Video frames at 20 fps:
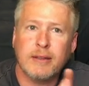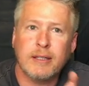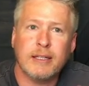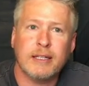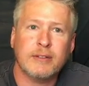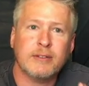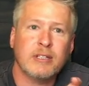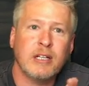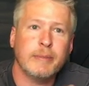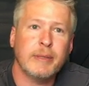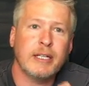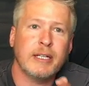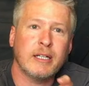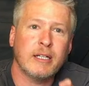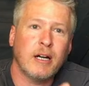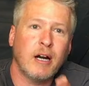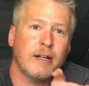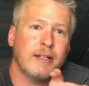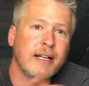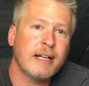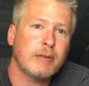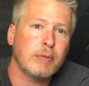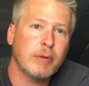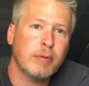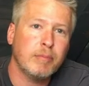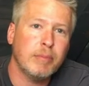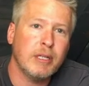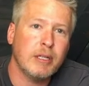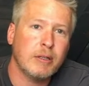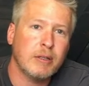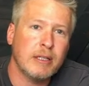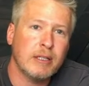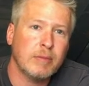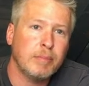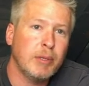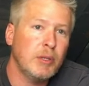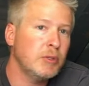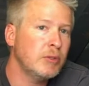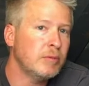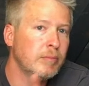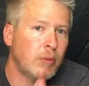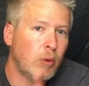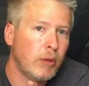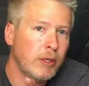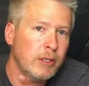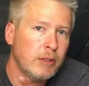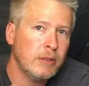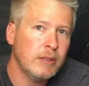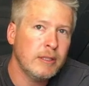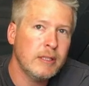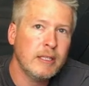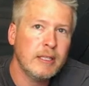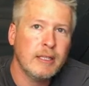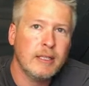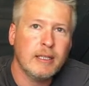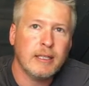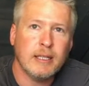anything that's coming in contact with beer that's post-boil